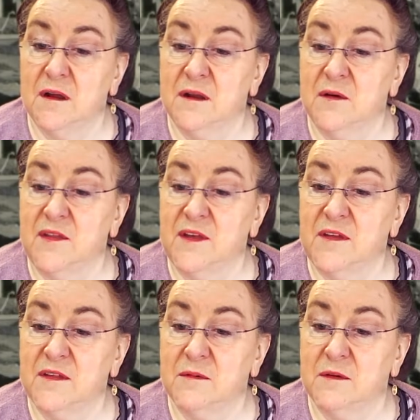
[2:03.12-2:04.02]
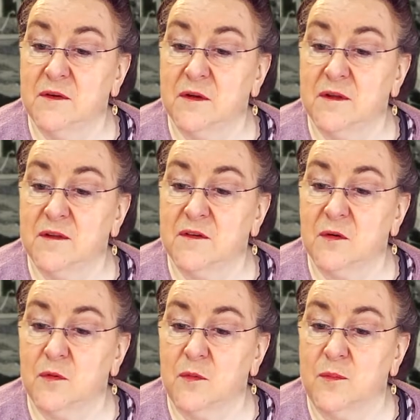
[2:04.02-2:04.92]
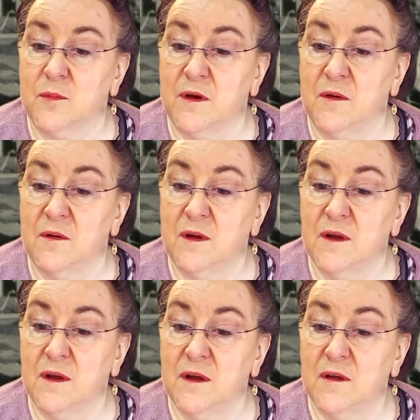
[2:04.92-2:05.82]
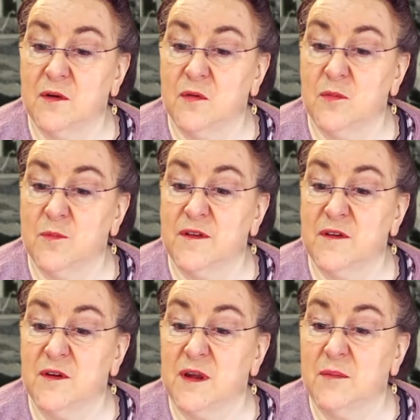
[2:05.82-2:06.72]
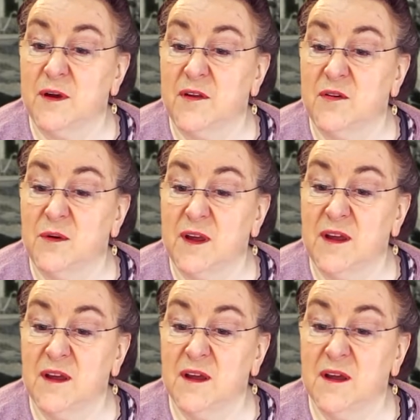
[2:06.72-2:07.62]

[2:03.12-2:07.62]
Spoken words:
No, I think it's a group. No, the group is Learning by Doing.